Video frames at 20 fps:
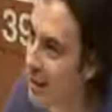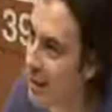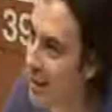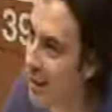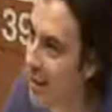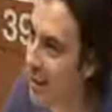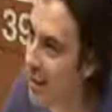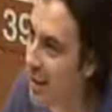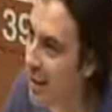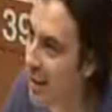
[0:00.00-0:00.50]

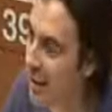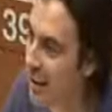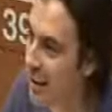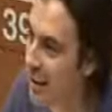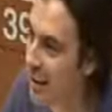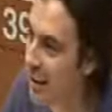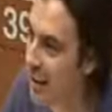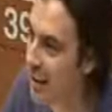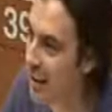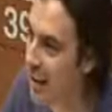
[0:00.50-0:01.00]
there
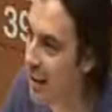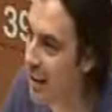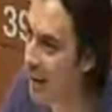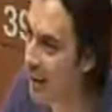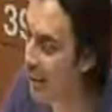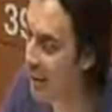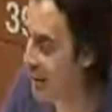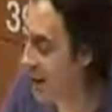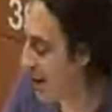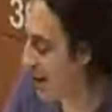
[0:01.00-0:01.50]

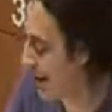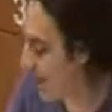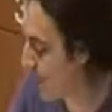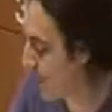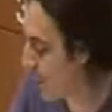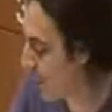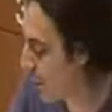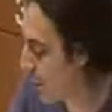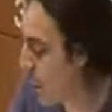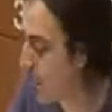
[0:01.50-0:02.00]
are
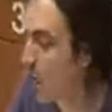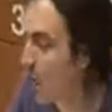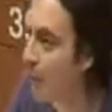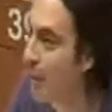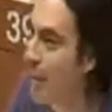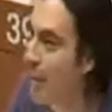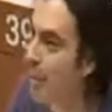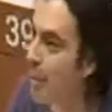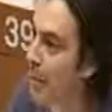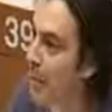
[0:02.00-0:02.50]
groups
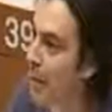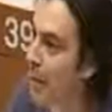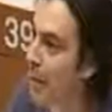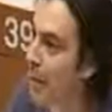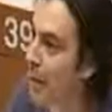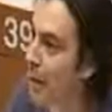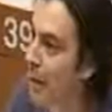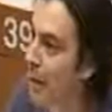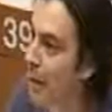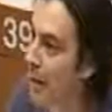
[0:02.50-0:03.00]
of
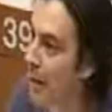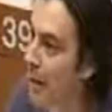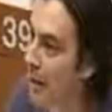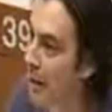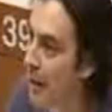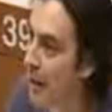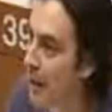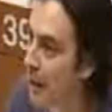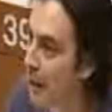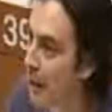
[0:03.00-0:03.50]
people, like
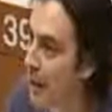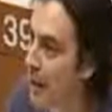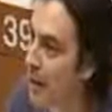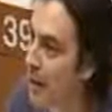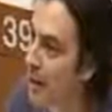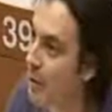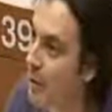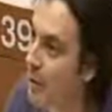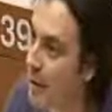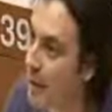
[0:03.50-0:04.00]

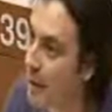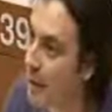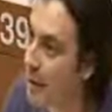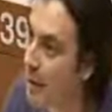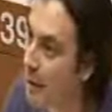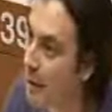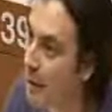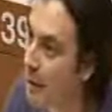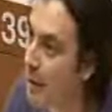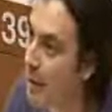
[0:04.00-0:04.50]

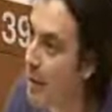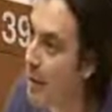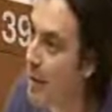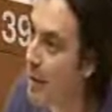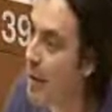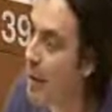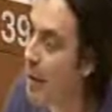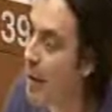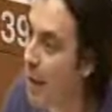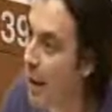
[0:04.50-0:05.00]
pregnant
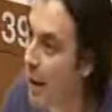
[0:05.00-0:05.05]
women,